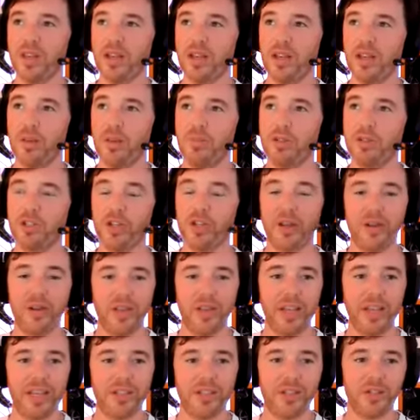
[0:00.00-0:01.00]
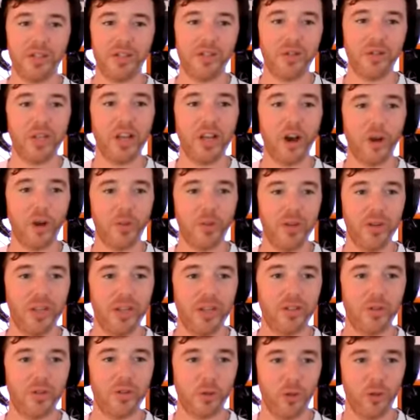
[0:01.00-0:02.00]
matriculate into SUNY
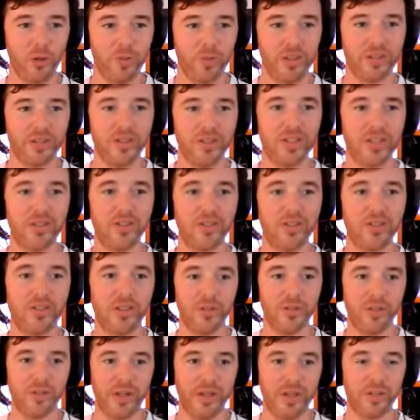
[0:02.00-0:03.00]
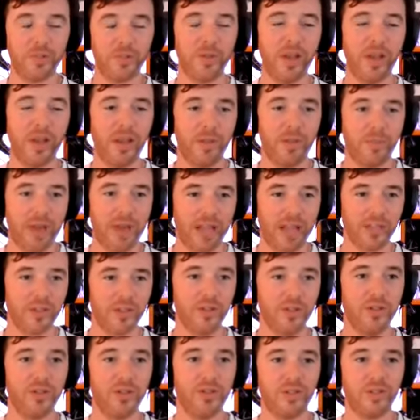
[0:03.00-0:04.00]
Albany School of Business to finish my
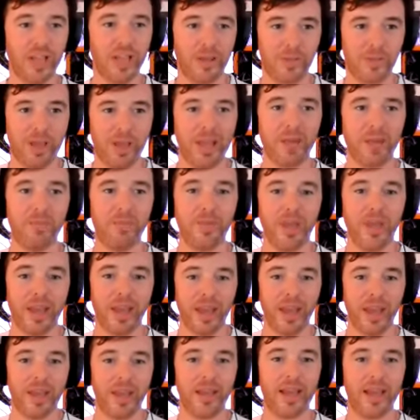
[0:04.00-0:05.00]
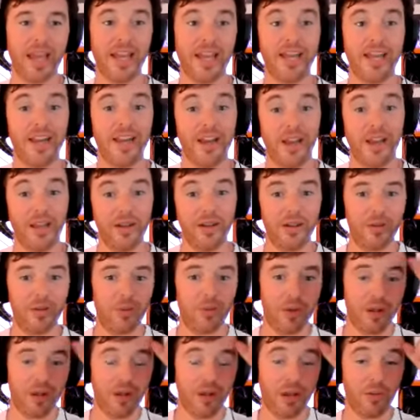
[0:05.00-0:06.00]
bachelor's and my MBA at night
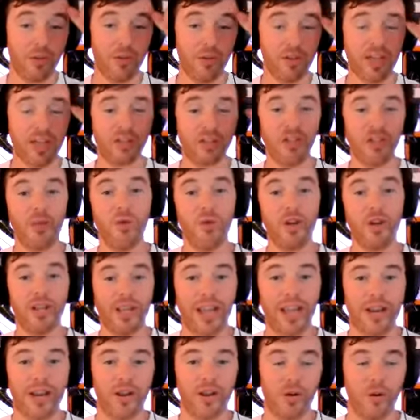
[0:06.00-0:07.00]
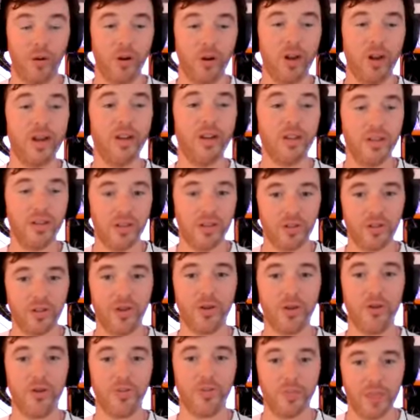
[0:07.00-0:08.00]
while I was actually working Agora.
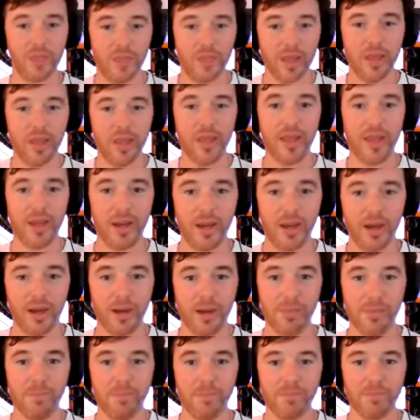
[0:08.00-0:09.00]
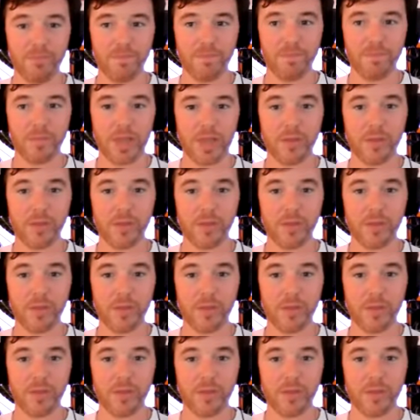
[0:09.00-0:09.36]
So, um, yep,